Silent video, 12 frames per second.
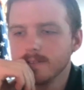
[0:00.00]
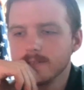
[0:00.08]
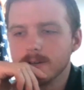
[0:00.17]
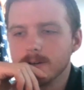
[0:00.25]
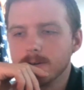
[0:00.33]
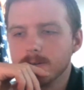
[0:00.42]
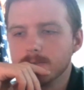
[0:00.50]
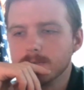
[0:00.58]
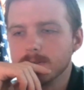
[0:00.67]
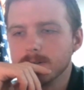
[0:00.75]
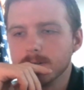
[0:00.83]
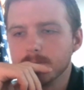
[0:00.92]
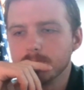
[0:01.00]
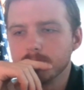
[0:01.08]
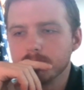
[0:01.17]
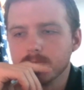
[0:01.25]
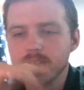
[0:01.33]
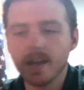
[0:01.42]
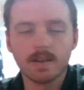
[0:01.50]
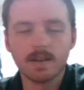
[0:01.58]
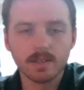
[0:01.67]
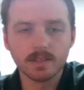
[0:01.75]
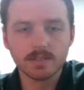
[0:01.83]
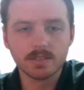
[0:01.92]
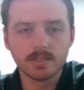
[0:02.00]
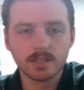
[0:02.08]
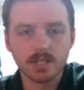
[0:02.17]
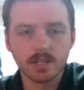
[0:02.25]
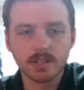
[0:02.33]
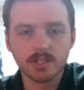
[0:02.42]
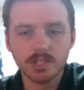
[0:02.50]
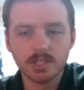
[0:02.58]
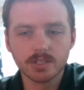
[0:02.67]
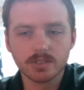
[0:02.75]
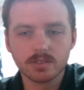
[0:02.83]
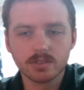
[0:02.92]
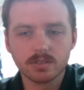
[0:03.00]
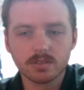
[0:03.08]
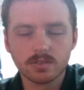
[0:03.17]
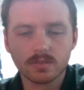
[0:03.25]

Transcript: So, that's kind of the gist.